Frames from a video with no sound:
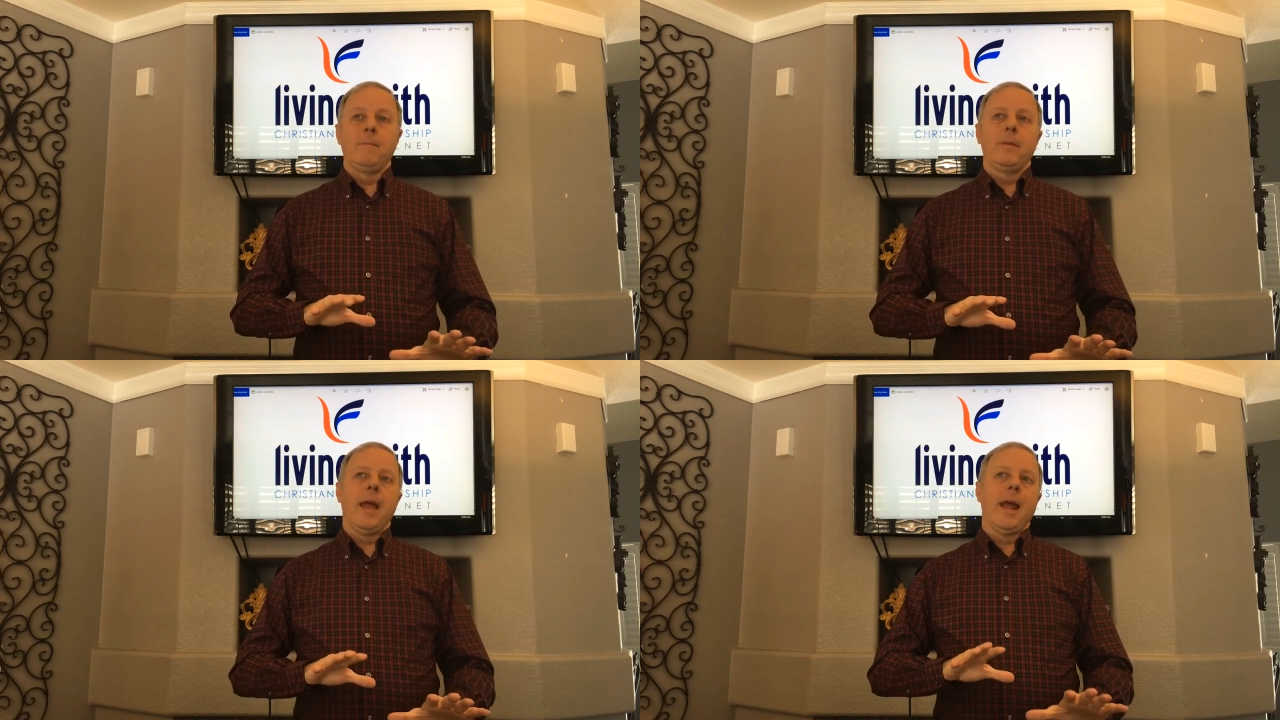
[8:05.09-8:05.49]

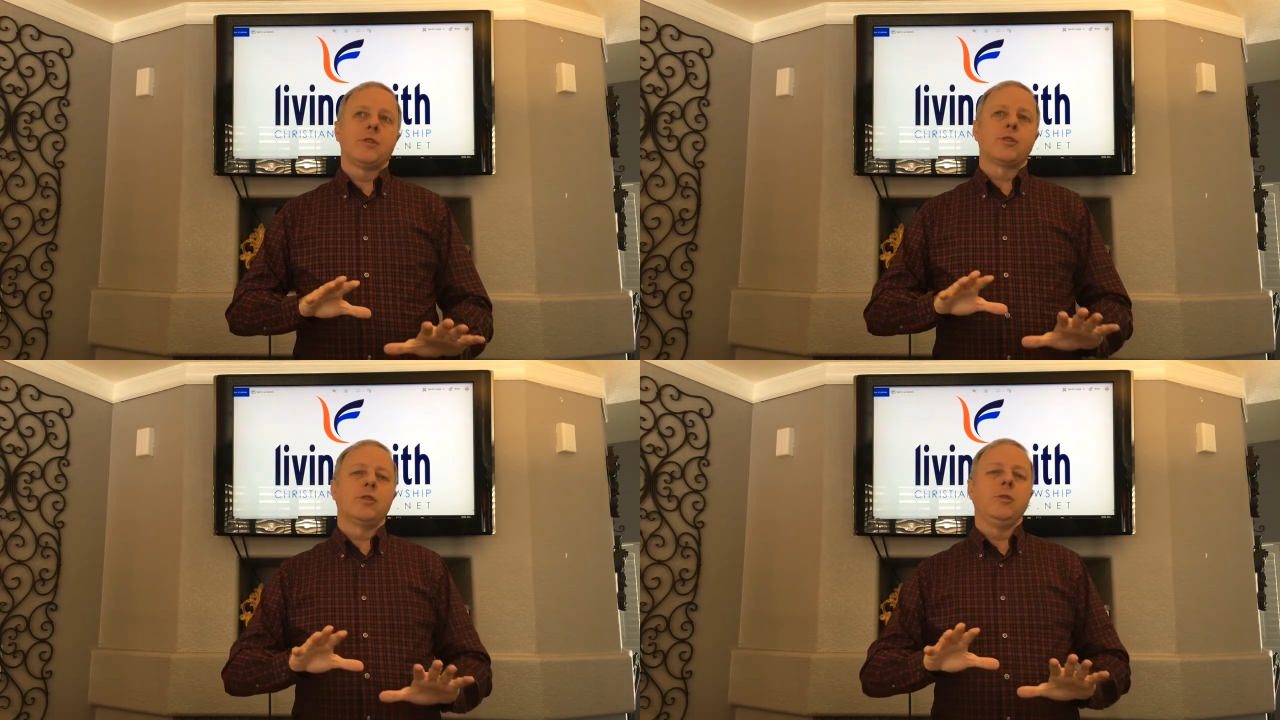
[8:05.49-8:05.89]
as
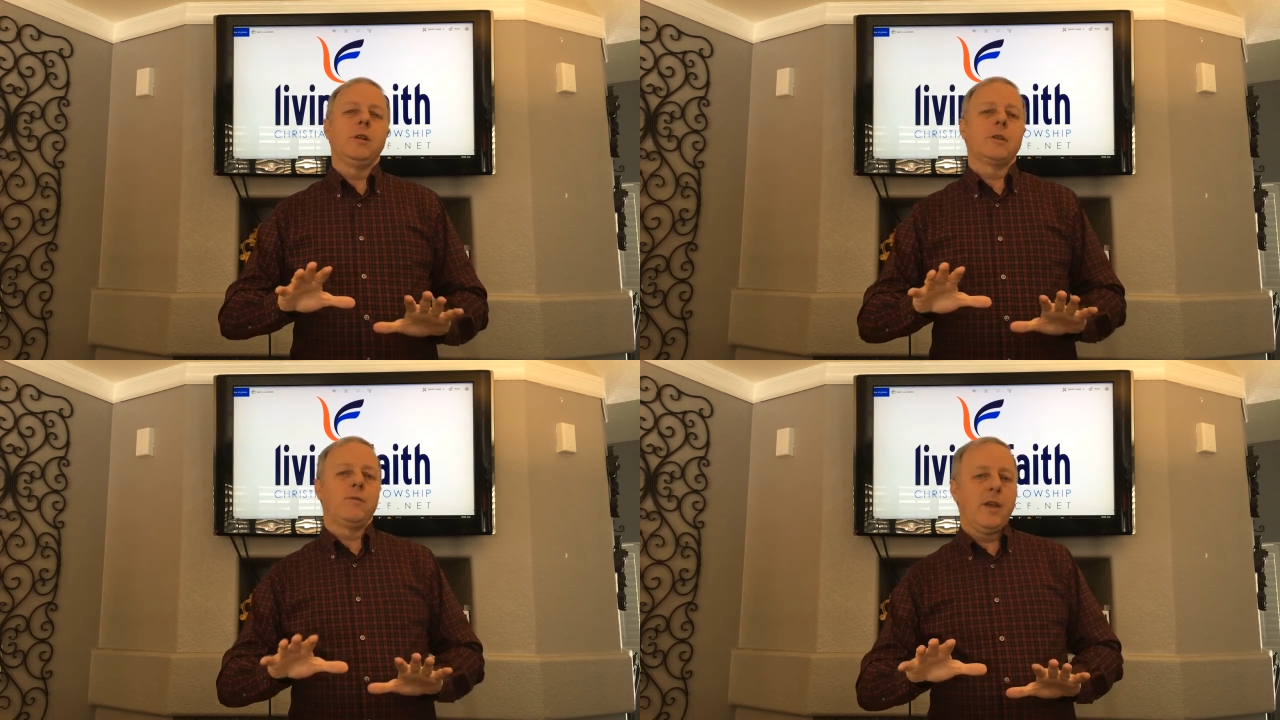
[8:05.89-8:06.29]
soon as
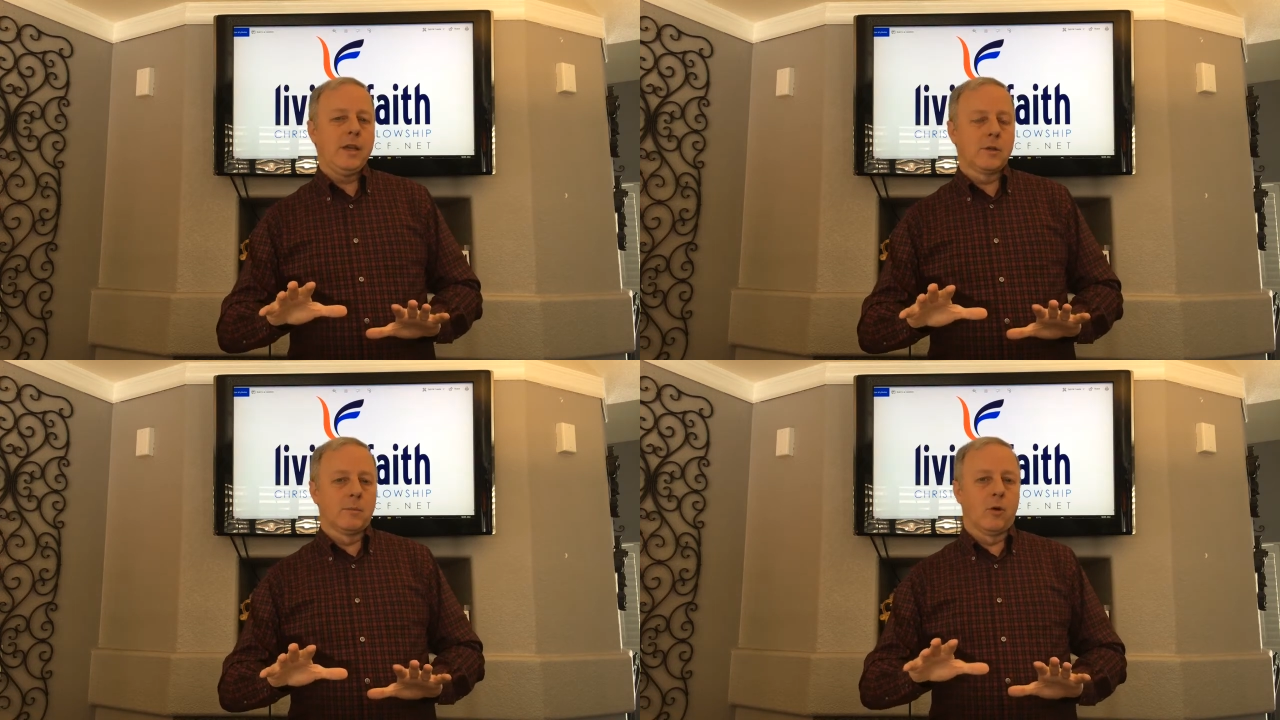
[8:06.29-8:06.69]

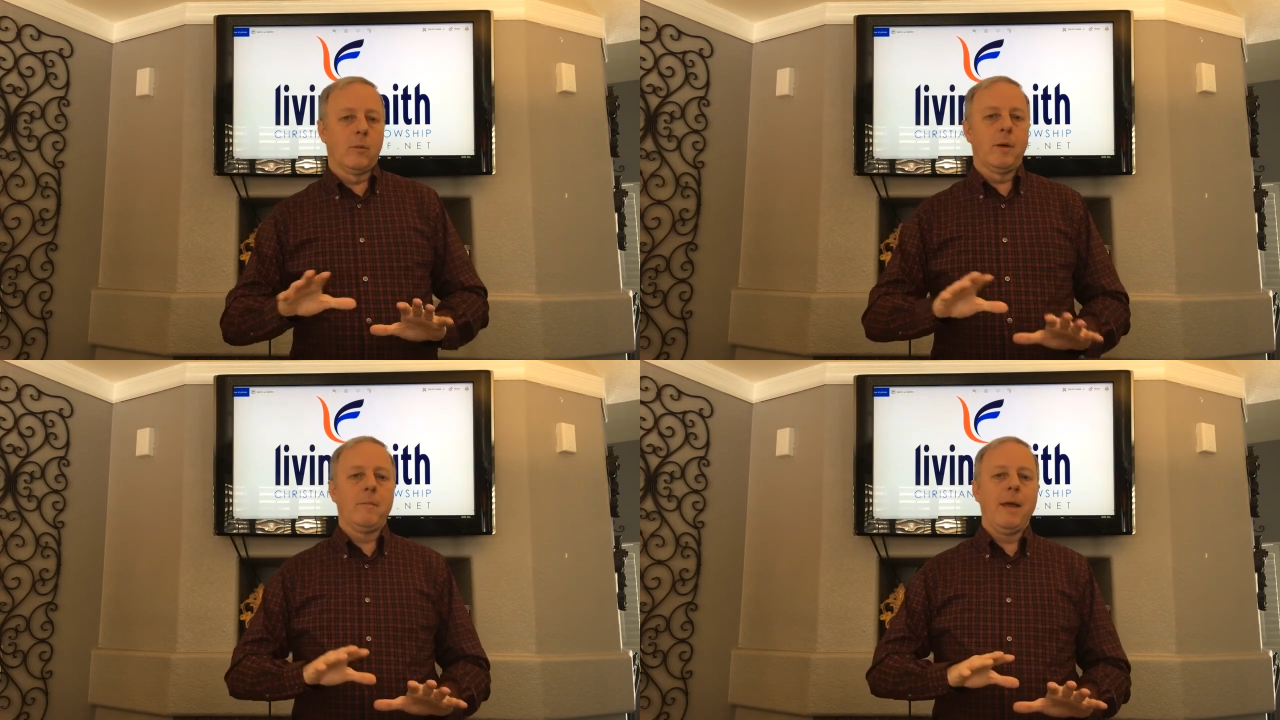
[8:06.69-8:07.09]
feasible,
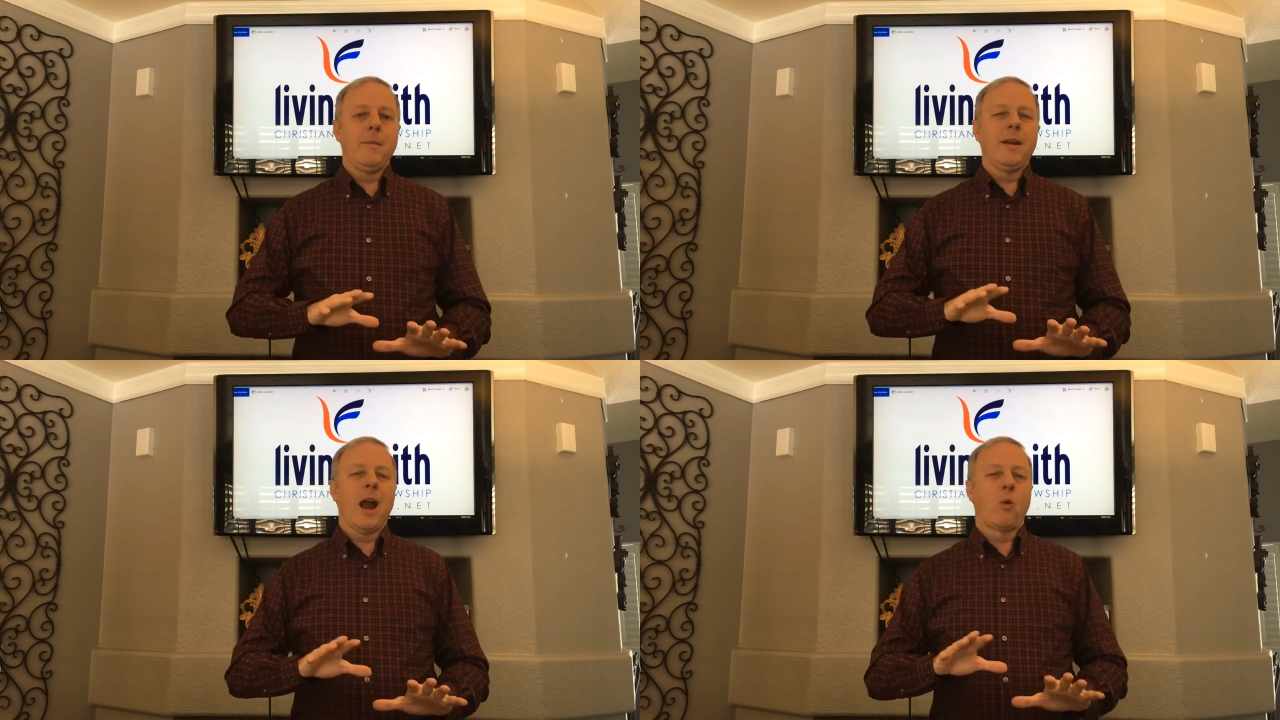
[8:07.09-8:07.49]
but maybe
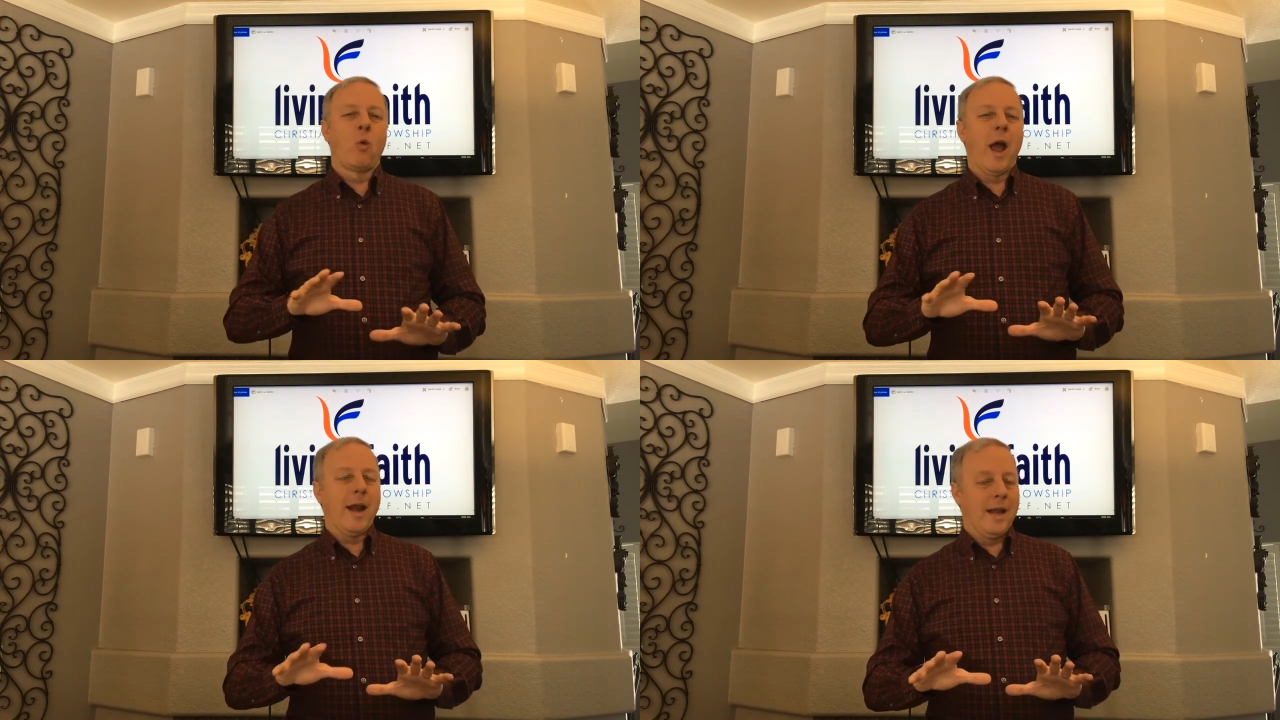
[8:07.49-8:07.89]
not
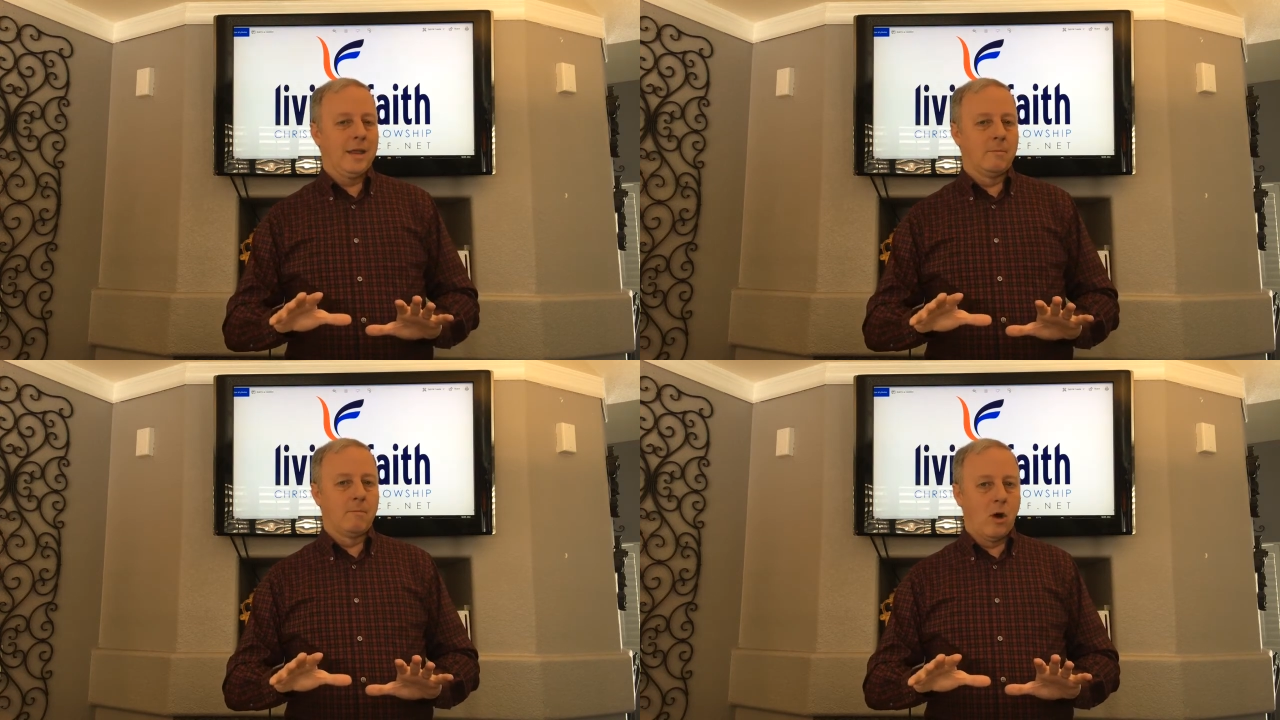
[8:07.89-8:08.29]
right in the
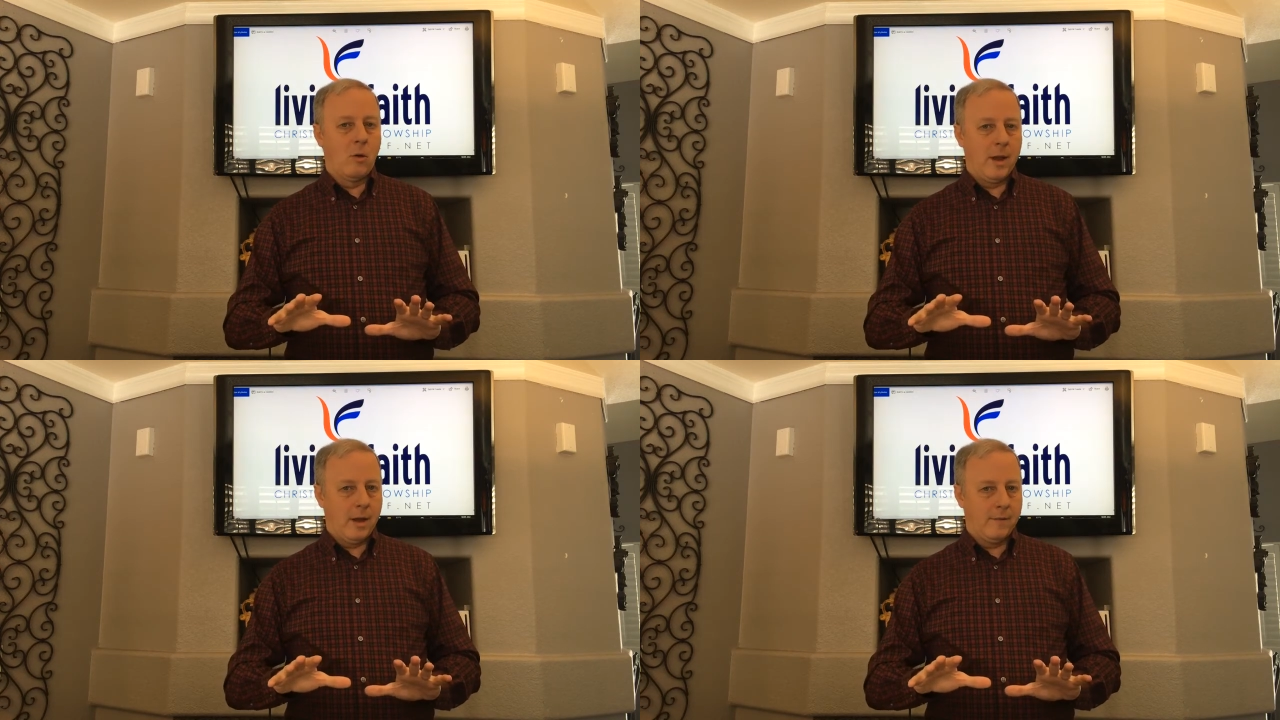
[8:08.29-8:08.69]

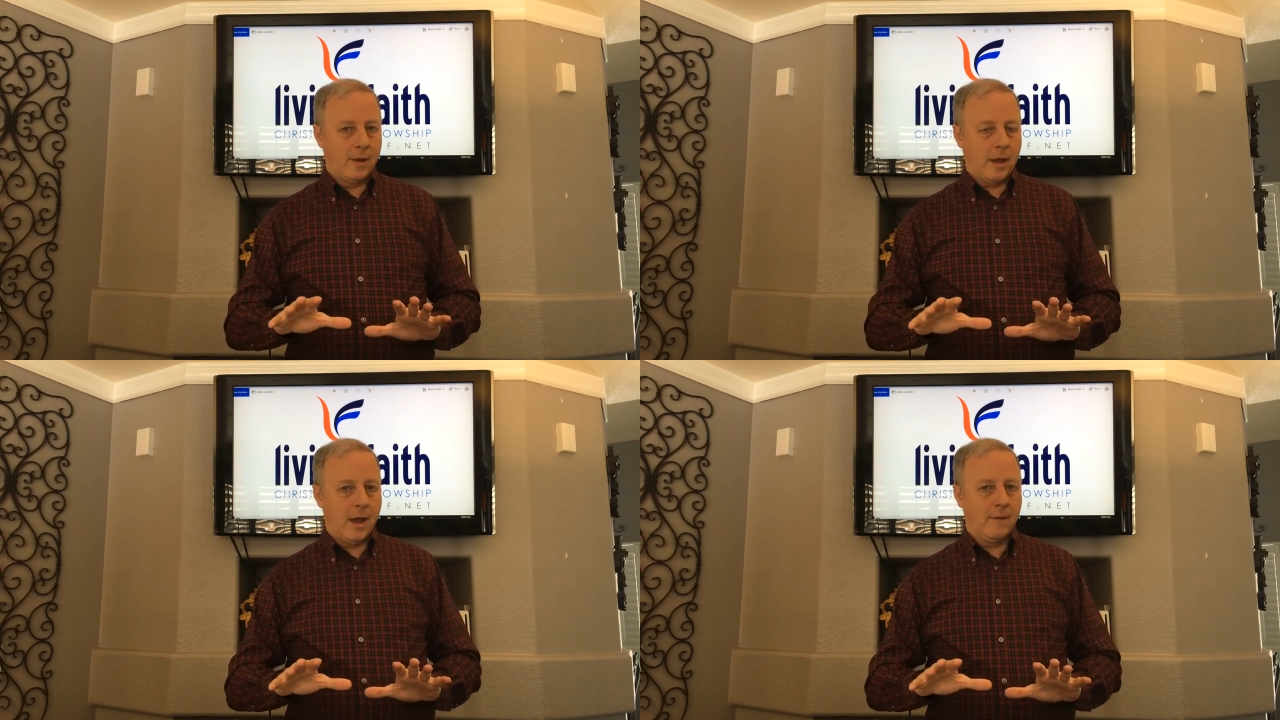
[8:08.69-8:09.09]
moment of the
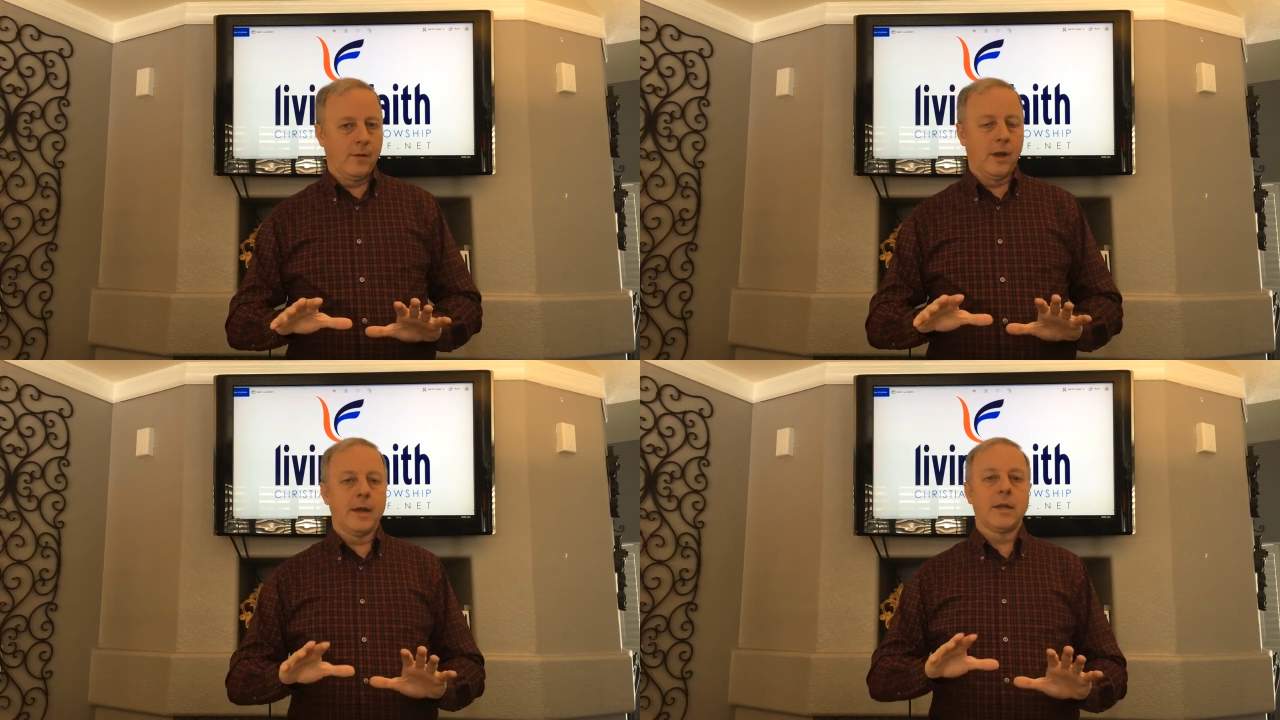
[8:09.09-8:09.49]
conflict,